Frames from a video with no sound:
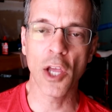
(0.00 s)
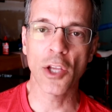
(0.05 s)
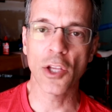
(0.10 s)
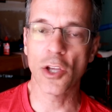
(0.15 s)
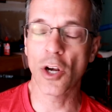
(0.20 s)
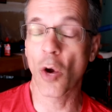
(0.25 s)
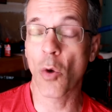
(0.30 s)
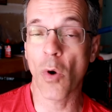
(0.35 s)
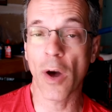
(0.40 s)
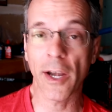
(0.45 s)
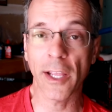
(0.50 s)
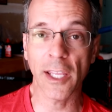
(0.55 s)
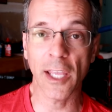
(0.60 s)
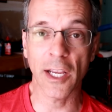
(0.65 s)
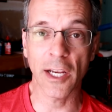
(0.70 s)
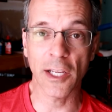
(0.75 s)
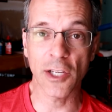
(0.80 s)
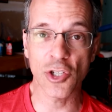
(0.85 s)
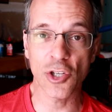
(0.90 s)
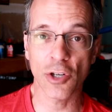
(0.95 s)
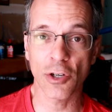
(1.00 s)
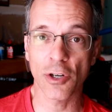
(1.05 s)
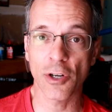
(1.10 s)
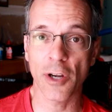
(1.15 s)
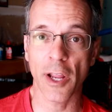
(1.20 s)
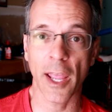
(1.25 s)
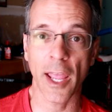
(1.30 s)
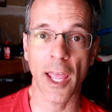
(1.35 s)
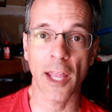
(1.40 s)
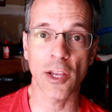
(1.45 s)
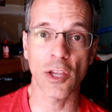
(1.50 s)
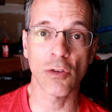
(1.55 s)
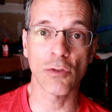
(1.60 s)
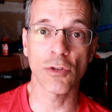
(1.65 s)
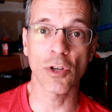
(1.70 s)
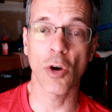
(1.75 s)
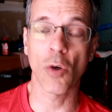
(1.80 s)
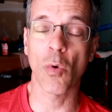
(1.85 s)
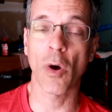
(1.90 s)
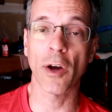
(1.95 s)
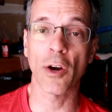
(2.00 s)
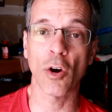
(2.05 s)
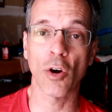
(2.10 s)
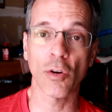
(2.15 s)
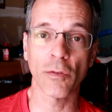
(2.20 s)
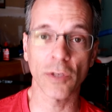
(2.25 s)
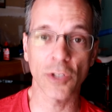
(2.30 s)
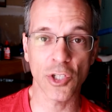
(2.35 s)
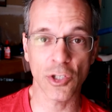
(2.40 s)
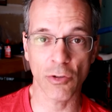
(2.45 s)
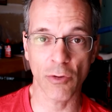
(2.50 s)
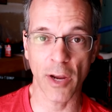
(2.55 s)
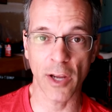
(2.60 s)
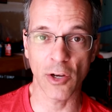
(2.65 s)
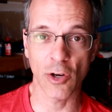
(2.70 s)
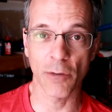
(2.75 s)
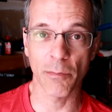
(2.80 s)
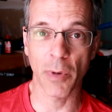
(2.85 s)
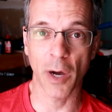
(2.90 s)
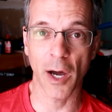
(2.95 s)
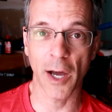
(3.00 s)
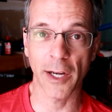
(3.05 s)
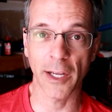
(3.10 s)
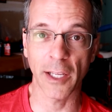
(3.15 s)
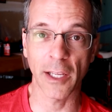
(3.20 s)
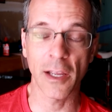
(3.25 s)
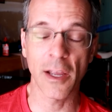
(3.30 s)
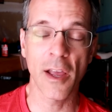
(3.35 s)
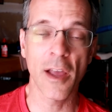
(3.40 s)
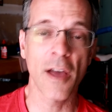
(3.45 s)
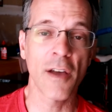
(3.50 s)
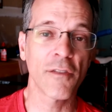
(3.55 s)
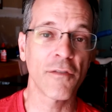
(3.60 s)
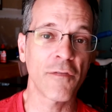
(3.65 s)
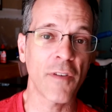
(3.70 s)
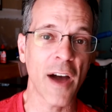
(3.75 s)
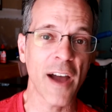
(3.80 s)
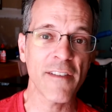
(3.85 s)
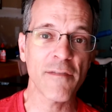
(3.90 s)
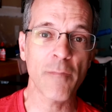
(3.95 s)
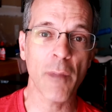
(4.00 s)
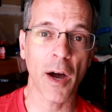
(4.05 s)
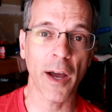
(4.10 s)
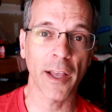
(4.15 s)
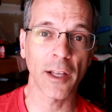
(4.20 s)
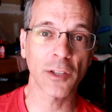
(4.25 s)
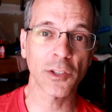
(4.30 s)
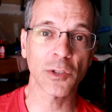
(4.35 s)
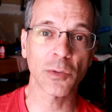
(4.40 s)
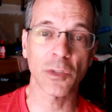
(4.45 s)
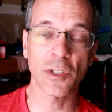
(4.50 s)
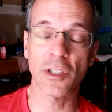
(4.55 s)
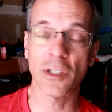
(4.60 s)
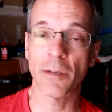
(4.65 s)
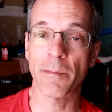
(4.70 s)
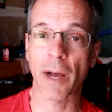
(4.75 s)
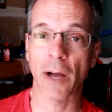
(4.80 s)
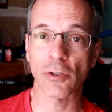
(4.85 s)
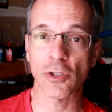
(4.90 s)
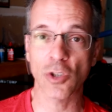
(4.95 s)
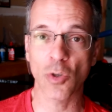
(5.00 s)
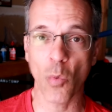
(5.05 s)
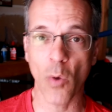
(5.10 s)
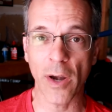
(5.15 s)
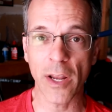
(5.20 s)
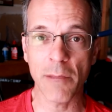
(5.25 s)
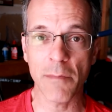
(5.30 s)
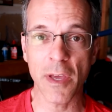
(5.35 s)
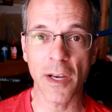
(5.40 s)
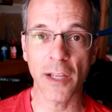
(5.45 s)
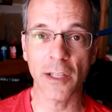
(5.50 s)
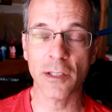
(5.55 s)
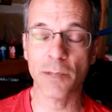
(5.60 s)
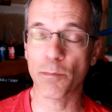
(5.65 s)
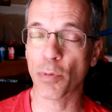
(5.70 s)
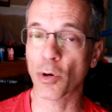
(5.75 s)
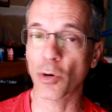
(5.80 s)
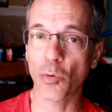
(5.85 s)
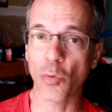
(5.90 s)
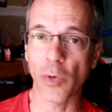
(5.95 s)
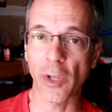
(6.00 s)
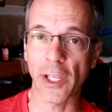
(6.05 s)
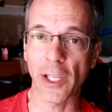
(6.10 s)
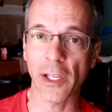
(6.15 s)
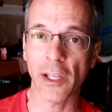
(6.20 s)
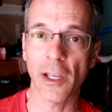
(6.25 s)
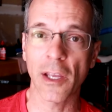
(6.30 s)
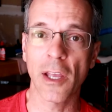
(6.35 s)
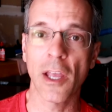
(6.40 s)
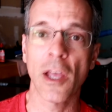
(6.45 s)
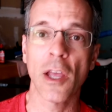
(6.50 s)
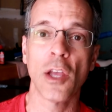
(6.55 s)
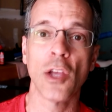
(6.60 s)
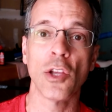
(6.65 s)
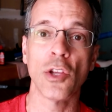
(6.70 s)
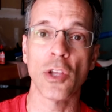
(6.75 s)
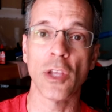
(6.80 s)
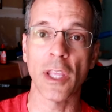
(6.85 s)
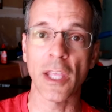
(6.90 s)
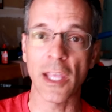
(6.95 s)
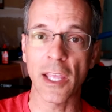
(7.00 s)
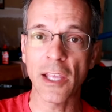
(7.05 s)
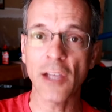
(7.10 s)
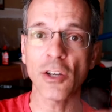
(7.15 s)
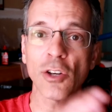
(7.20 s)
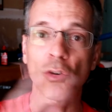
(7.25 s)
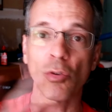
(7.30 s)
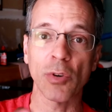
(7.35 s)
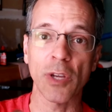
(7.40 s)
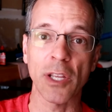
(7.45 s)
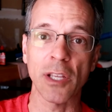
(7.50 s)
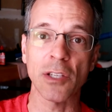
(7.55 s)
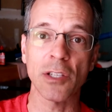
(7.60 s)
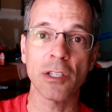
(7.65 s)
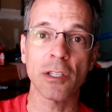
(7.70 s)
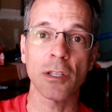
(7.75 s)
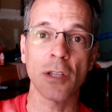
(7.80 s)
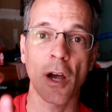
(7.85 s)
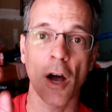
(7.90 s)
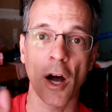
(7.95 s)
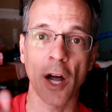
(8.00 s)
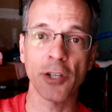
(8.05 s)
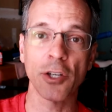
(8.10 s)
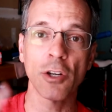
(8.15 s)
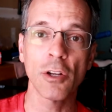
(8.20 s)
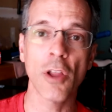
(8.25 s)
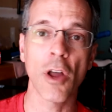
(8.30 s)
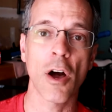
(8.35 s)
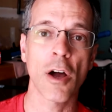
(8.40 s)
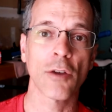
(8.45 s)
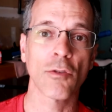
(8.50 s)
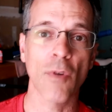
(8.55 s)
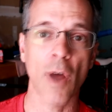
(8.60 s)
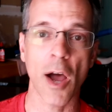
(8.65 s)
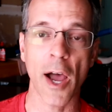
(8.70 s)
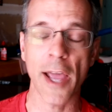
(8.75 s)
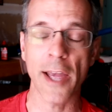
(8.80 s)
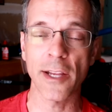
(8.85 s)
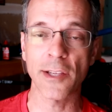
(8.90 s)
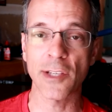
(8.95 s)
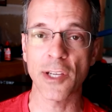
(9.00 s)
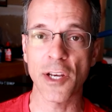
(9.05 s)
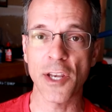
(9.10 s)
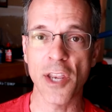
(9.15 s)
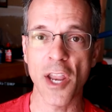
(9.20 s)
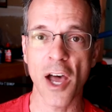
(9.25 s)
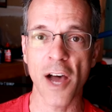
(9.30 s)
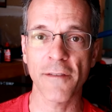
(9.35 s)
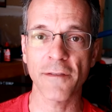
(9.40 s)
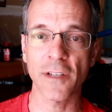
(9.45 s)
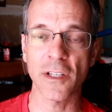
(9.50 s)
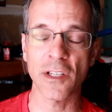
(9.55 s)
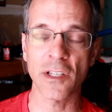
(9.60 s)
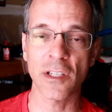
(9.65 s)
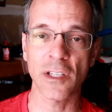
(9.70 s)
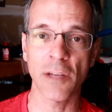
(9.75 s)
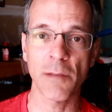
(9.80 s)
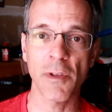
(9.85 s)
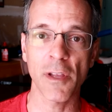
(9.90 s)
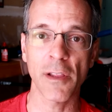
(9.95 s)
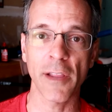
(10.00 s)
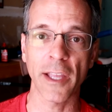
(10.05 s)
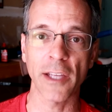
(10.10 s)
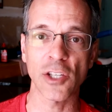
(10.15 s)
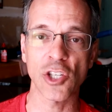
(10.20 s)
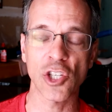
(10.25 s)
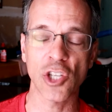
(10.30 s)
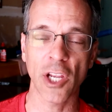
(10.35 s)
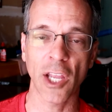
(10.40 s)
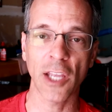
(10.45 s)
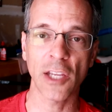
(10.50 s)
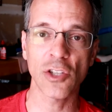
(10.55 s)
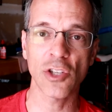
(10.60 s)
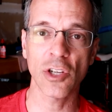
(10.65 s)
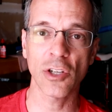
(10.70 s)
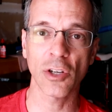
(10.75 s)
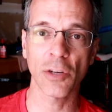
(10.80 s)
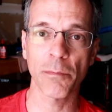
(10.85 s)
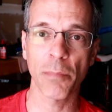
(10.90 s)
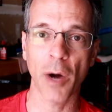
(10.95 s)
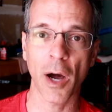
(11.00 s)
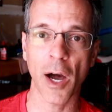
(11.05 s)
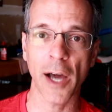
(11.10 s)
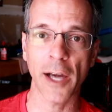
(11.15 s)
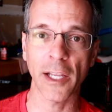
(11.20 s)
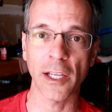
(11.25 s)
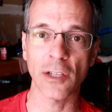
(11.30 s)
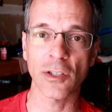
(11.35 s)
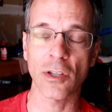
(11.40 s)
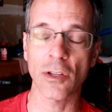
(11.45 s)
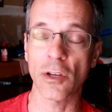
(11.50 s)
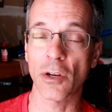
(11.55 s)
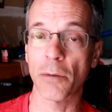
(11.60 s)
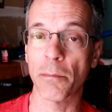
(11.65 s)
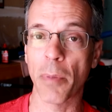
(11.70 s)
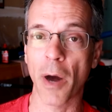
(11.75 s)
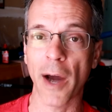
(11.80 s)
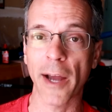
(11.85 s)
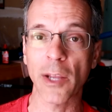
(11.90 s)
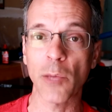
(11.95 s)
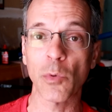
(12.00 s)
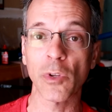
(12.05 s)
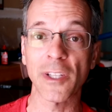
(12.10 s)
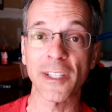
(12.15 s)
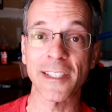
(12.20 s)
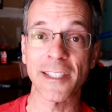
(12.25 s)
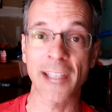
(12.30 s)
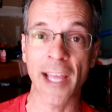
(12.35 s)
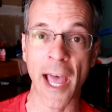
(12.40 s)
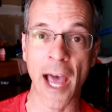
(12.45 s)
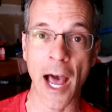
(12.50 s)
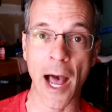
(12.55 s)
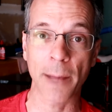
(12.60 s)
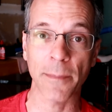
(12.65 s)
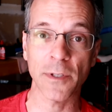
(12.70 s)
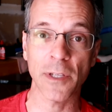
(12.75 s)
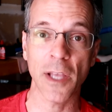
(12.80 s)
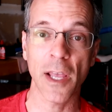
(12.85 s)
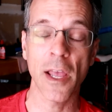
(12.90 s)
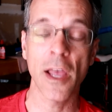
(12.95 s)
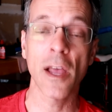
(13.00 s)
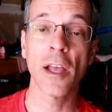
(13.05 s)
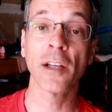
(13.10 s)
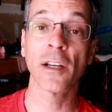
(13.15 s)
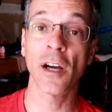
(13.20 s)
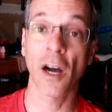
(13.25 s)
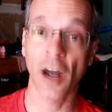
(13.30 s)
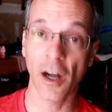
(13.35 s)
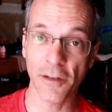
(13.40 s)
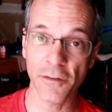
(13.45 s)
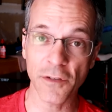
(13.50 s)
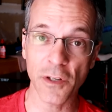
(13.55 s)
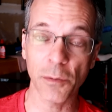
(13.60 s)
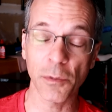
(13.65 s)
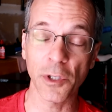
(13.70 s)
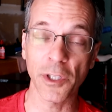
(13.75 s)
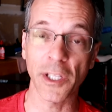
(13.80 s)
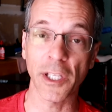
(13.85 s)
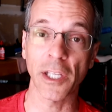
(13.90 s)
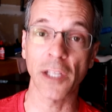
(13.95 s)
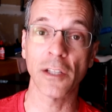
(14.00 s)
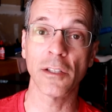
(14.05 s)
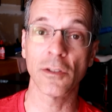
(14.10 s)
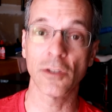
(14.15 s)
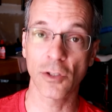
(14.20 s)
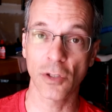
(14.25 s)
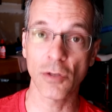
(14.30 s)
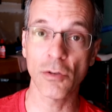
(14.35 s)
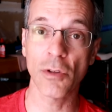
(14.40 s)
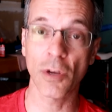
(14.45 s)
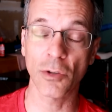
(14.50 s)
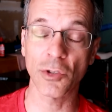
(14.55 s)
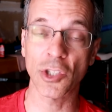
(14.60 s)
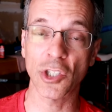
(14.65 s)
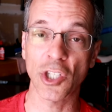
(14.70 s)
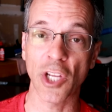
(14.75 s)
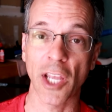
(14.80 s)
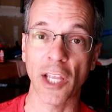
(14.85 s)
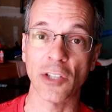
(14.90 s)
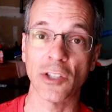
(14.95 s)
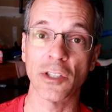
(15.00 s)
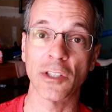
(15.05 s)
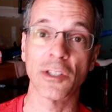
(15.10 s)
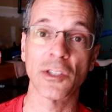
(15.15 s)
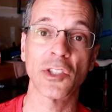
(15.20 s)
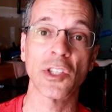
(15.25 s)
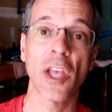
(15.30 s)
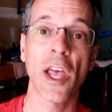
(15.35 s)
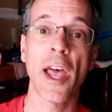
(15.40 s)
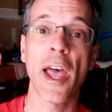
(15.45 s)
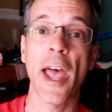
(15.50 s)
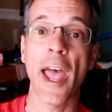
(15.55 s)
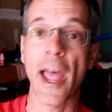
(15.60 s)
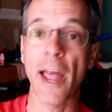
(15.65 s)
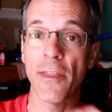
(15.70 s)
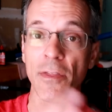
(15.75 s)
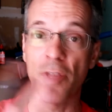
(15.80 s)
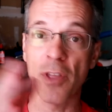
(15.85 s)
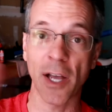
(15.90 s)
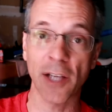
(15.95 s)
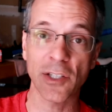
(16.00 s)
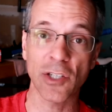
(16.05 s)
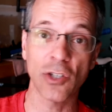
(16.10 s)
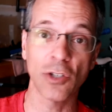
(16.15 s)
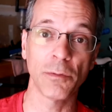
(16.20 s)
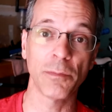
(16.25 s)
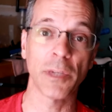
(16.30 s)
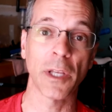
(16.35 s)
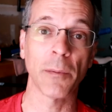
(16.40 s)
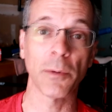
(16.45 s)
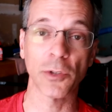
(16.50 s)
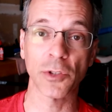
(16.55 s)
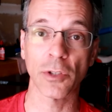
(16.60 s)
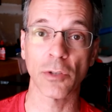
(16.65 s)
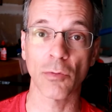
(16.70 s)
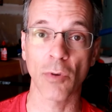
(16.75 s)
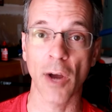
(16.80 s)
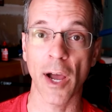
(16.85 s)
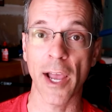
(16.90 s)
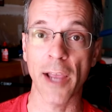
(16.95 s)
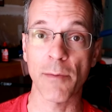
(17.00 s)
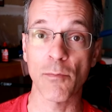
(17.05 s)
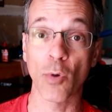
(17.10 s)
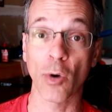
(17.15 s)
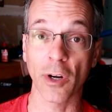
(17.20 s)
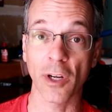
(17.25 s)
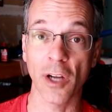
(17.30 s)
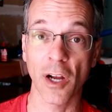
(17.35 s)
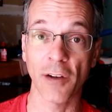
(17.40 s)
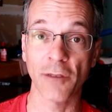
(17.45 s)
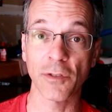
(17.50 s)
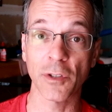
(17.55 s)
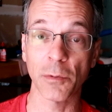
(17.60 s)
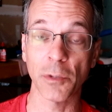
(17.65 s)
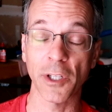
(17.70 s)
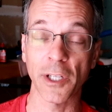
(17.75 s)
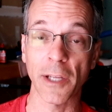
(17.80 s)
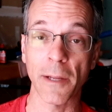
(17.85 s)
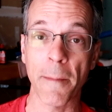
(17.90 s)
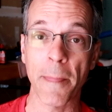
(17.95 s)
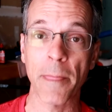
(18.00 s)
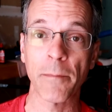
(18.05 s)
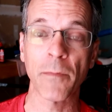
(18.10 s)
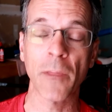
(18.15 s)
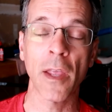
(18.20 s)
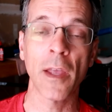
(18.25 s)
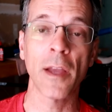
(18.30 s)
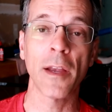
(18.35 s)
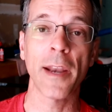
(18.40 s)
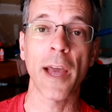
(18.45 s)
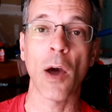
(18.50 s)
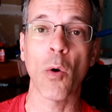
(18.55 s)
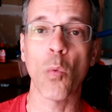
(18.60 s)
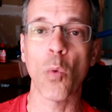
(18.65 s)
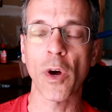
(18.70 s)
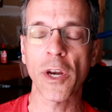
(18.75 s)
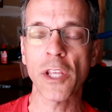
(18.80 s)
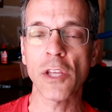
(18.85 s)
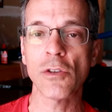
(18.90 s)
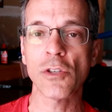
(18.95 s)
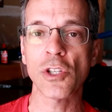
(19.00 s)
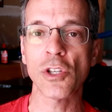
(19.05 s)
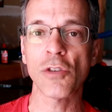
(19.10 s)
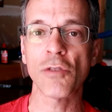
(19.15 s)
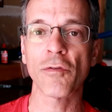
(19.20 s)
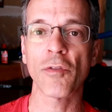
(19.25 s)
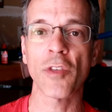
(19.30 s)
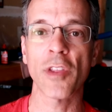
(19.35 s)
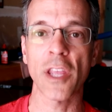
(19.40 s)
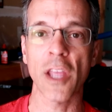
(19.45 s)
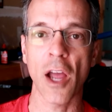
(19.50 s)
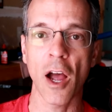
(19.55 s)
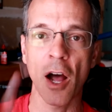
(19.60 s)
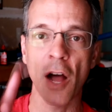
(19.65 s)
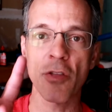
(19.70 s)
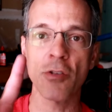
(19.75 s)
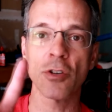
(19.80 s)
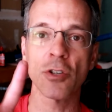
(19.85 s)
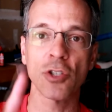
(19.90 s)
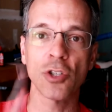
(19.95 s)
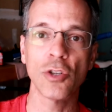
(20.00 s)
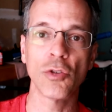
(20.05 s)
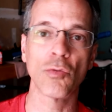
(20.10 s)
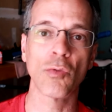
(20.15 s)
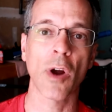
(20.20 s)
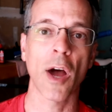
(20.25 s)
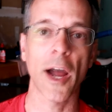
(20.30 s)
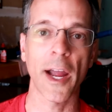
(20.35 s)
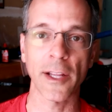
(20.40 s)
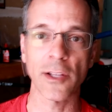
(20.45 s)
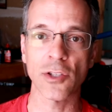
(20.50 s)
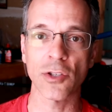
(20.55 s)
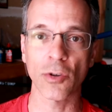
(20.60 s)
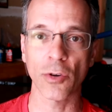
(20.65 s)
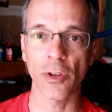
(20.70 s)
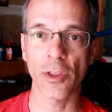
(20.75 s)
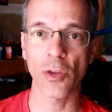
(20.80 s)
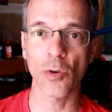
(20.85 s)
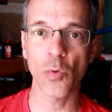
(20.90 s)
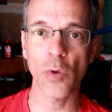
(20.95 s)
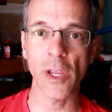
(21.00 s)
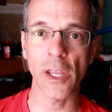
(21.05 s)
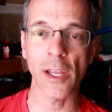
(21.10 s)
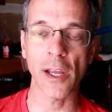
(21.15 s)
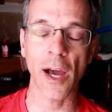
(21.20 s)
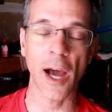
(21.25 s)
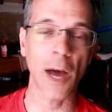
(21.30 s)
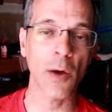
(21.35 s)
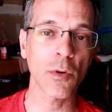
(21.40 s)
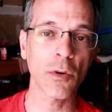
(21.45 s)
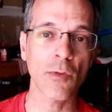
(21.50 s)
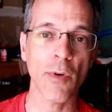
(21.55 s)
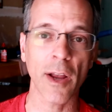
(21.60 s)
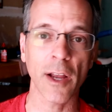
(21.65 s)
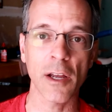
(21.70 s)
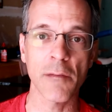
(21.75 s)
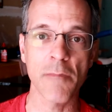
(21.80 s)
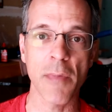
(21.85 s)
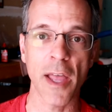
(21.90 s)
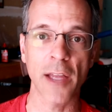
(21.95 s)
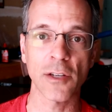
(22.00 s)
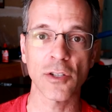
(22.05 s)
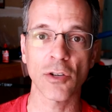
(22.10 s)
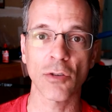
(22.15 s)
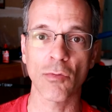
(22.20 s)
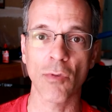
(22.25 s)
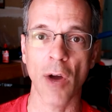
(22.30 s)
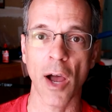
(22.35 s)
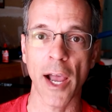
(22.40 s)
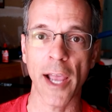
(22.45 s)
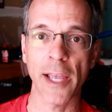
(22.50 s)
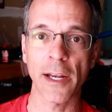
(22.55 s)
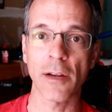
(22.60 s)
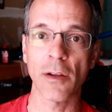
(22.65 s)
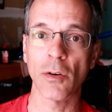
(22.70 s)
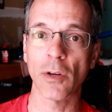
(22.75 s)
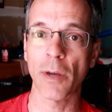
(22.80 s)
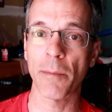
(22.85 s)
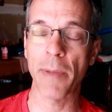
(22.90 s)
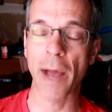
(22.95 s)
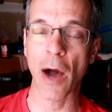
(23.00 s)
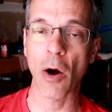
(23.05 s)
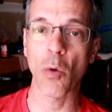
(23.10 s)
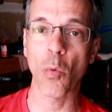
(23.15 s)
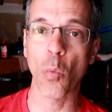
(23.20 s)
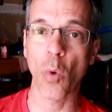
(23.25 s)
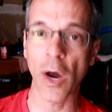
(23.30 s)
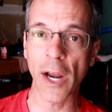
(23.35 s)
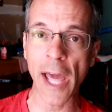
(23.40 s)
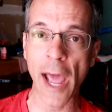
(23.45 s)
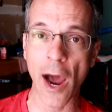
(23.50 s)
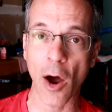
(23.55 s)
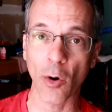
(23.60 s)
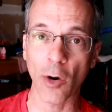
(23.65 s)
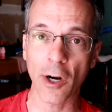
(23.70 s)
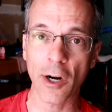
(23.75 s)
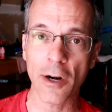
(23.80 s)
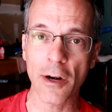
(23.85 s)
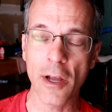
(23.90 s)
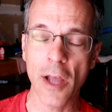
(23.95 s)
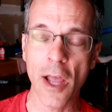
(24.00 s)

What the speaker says: You don't want to get injured and you don't want to overstrain your body. 5 miles, which is about 20 minutes per week, increase on your long ride is enough to stimulate change in your body so that your body will adapt comfortably to those changes, and thus you'll be able to ride more comfortably. Now, what do you do for the other 2 rides during the week? I would recommend to ride about 1 hour.